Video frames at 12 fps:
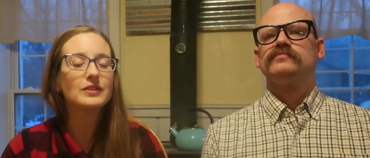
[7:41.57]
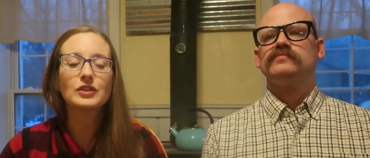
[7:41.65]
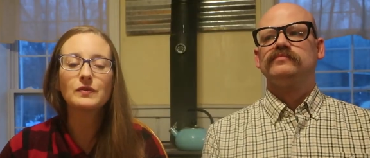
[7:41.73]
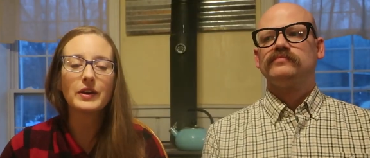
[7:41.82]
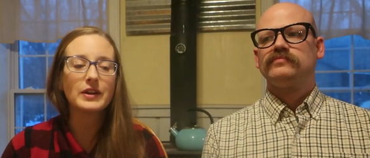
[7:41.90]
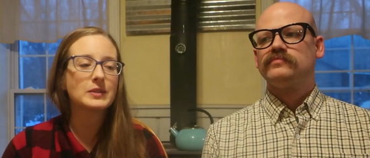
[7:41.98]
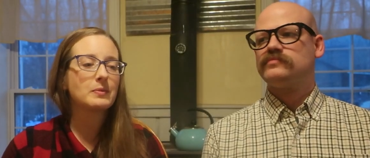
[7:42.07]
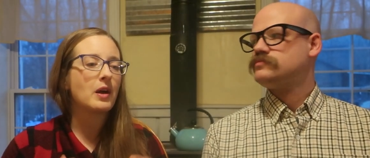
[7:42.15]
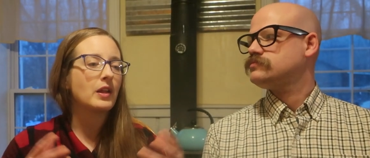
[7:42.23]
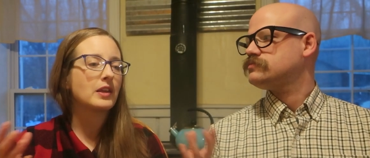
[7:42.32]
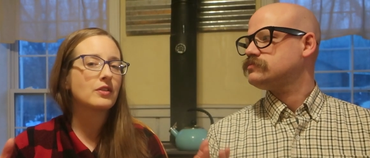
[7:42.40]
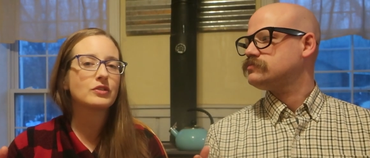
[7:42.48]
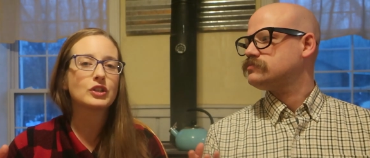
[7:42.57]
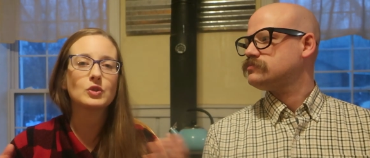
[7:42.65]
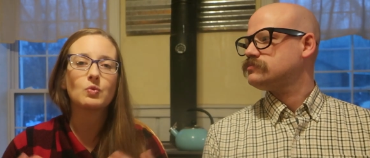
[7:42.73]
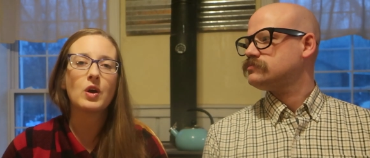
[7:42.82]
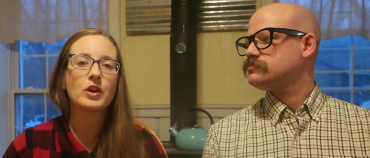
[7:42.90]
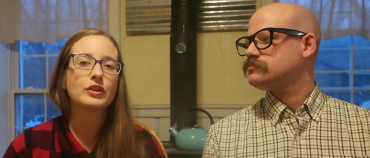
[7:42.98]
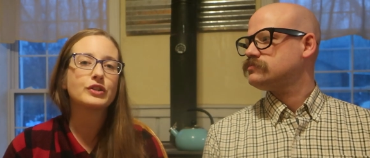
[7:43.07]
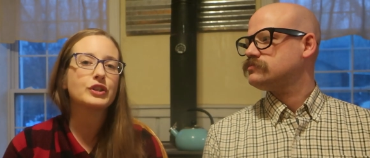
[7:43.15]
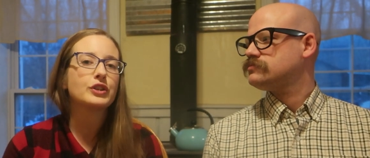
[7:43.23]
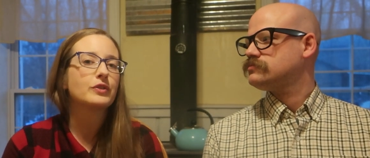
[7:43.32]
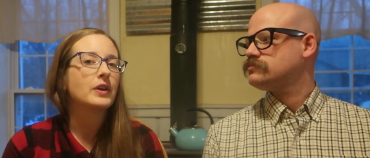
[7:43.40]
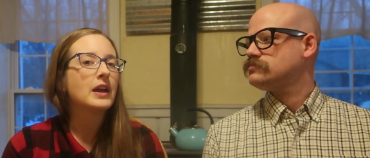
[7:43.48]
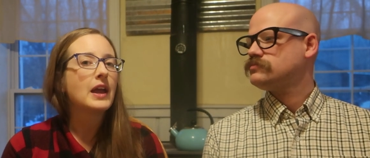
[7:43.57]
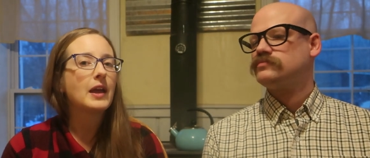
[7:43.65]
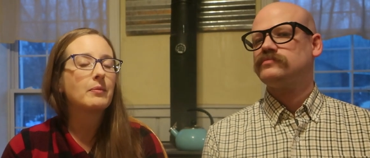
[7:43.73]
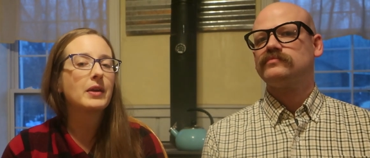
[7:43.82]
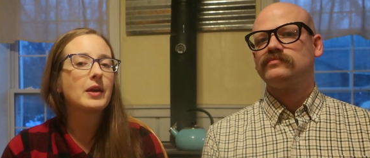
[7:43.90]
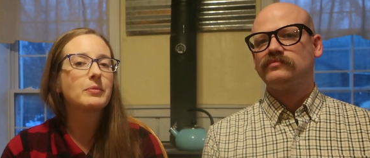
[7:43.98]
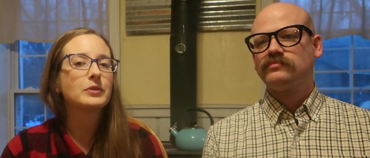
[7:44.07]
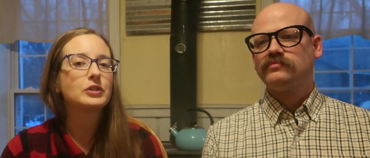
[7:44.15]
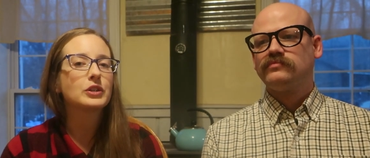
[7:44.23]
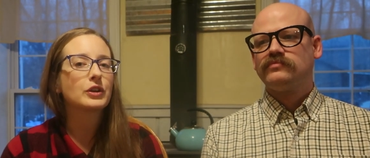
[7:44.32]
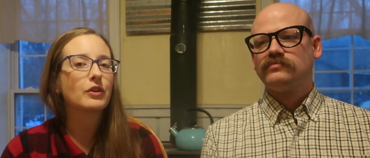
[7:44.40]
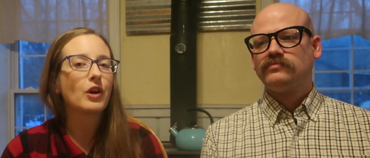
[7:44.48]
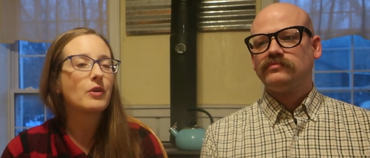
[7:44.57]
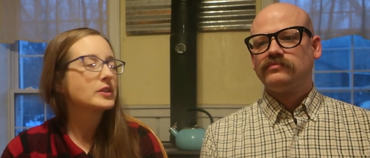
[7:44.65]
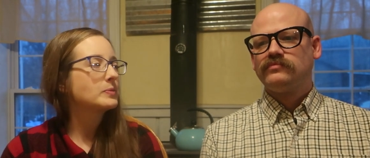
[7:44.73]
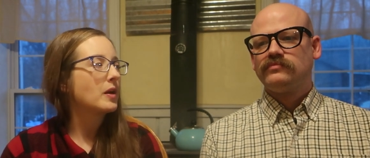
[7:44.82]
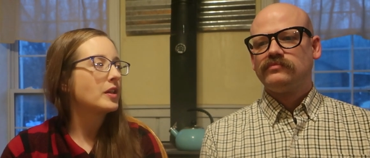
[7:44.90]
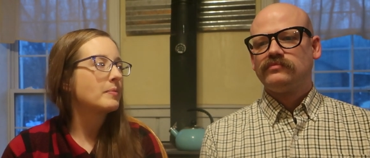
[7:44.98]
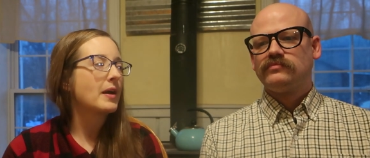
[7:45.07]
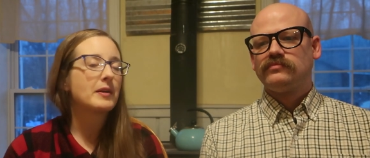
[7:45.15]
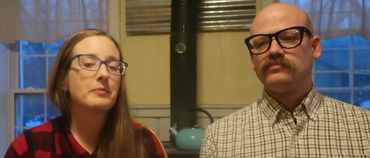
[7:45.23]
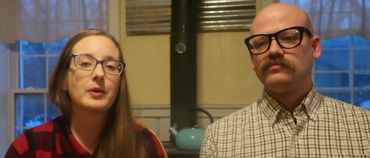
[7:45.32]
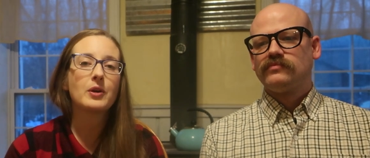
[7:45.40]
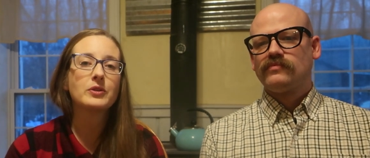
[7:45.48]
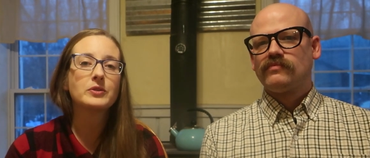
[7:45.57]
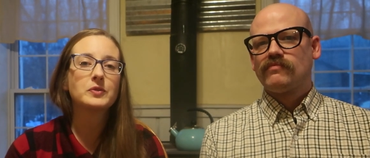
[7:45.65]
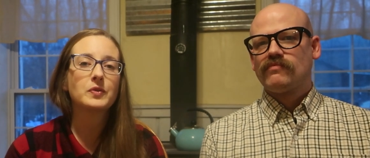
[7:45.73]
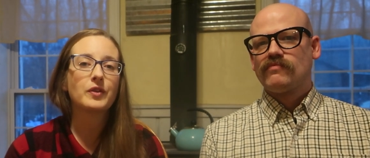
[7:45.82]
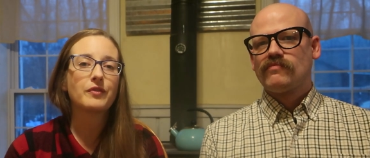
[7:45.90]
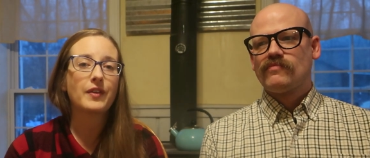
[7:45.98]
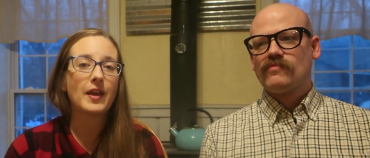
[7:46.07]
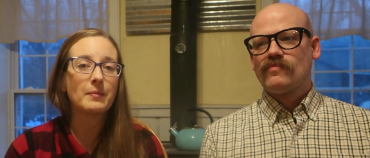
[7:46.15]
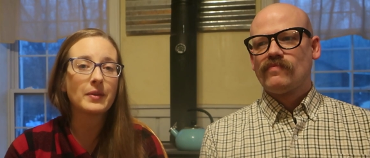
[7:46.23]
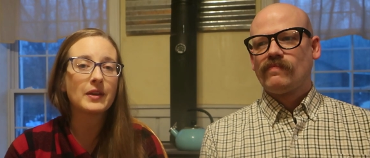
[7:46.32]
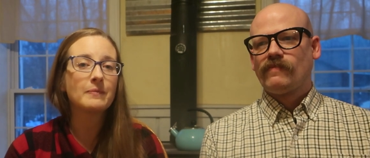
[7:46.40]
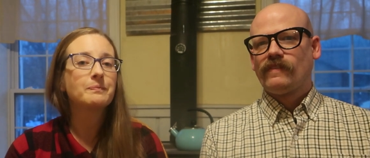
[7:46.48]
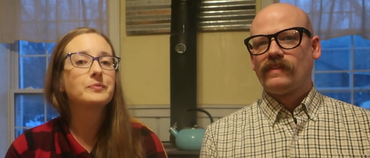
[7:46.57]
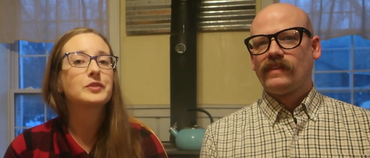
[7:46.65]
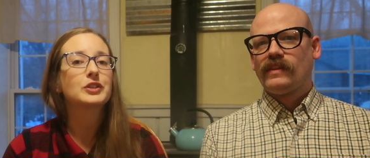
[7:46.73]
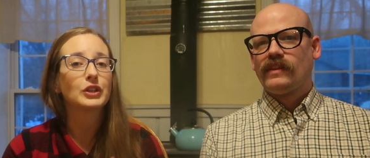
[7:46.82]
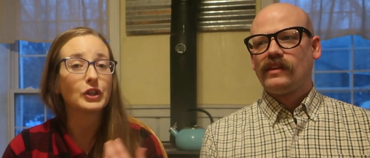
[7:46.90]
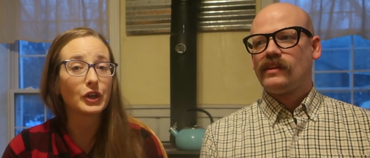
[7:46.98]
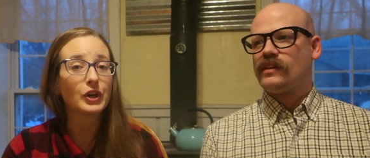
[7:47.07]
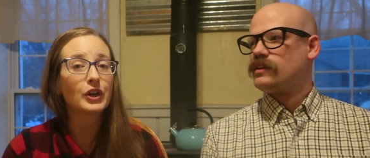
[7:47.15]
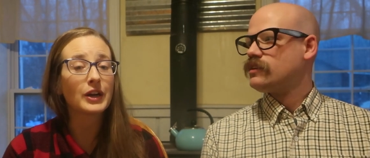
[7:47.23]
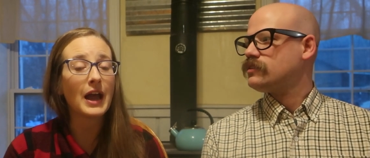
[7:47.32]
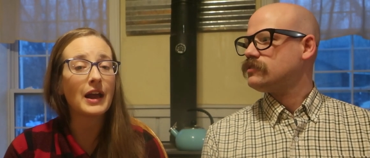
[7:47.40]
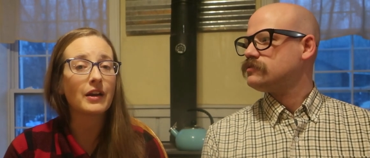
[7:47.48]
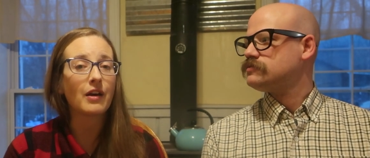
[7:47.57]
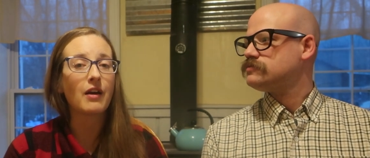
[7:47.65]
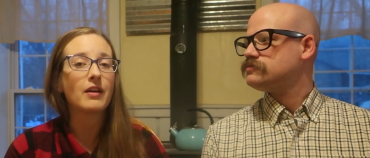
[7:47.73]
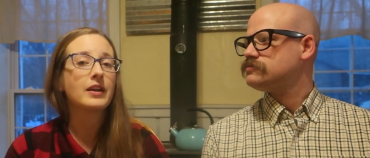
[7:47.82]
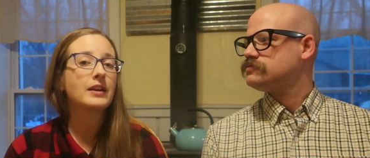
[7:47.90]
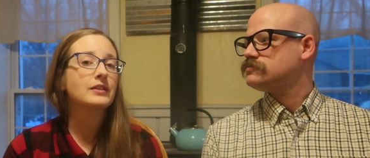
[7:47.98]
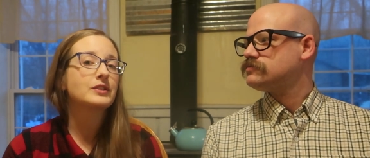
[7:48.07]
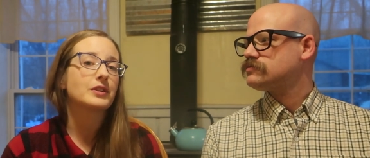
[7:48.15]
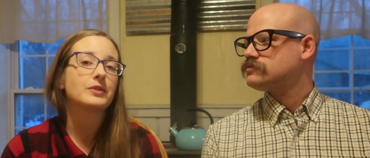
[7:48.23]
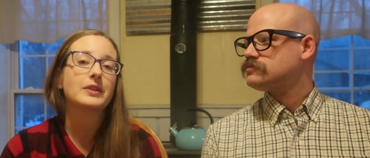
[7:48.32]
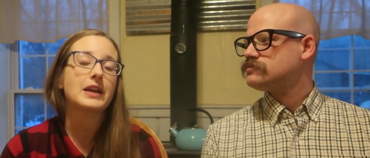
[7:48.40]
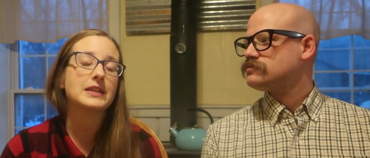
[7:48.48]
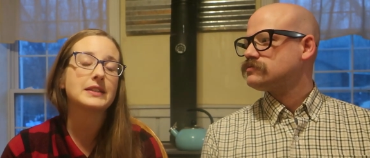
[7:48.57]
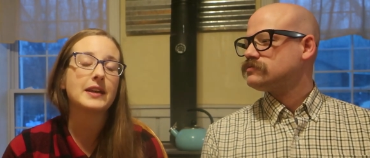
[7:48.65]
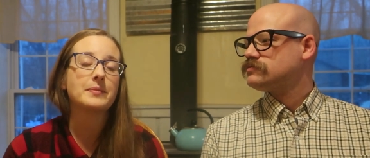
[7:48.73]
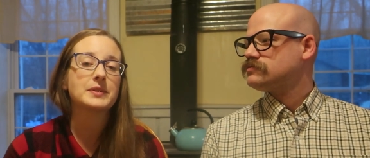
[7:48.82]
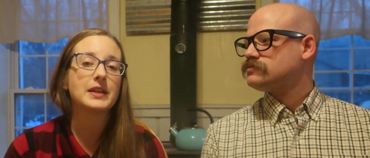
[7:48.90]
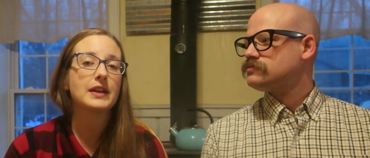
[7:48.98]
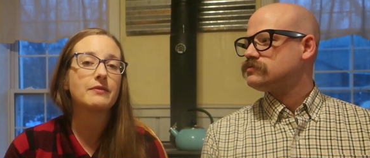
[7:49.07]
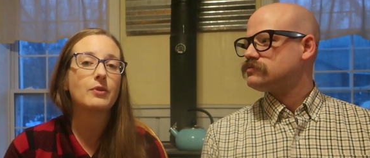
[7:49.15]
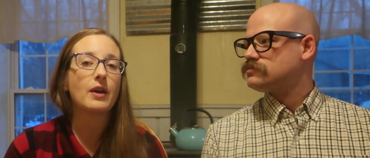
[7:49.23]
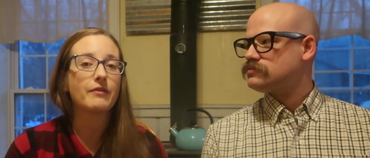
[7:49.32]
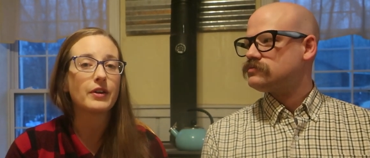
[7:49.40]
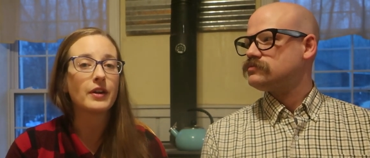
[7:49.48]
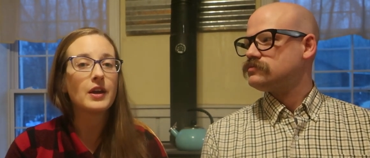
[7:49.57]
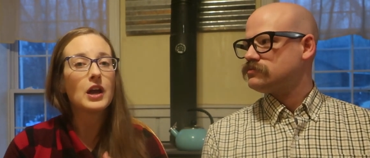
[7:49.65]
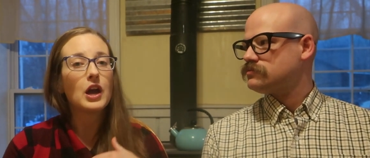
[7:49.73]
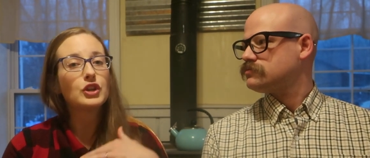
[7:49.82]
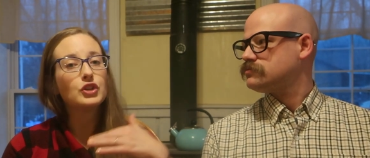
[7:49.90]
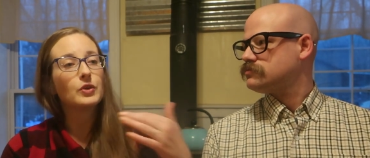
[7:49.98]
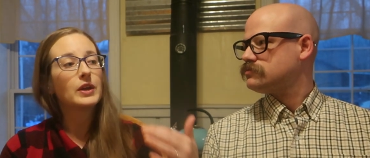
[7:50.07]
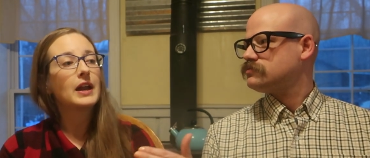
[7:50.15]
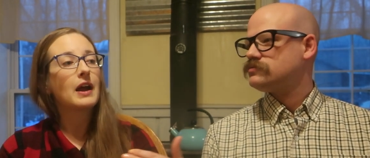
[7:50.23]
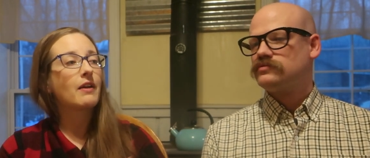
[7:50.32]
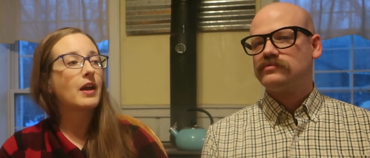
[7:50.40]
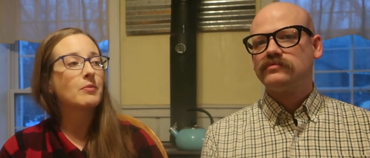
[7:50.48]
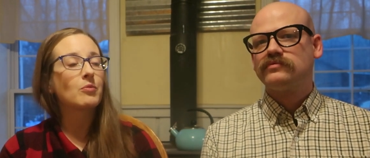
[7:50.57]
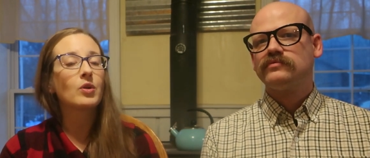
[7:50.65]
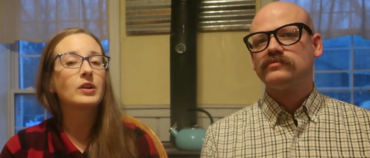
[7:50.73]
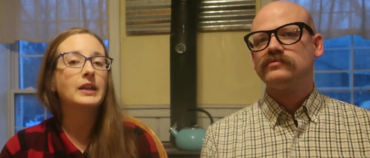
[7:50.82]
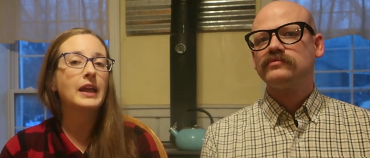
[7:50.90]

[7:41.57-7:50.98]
Speaker 1: just very small, either just one or two, and be able to grow a small amount of produce for your family, to learn how to garden. So like Sam said, if you ever do get out on more